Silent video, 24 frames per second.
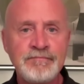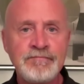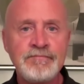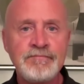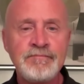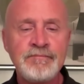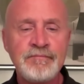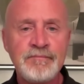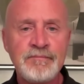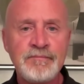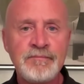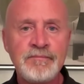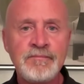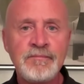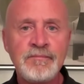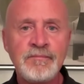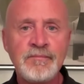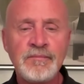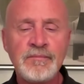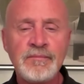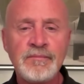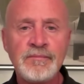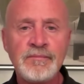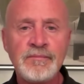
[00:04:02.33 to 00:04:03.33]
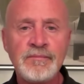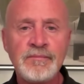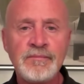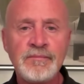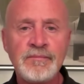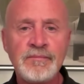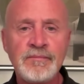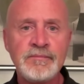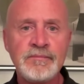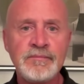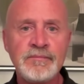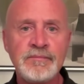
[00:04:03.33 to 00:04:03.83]

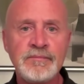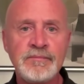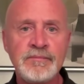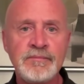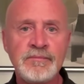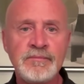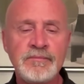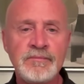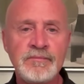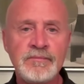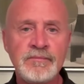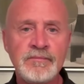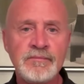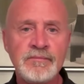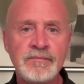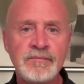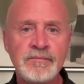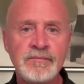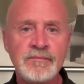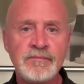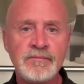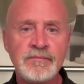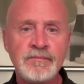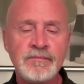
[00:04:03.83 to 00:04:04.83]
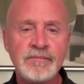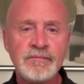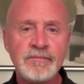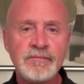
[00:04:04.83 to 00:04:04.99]
(not speaking)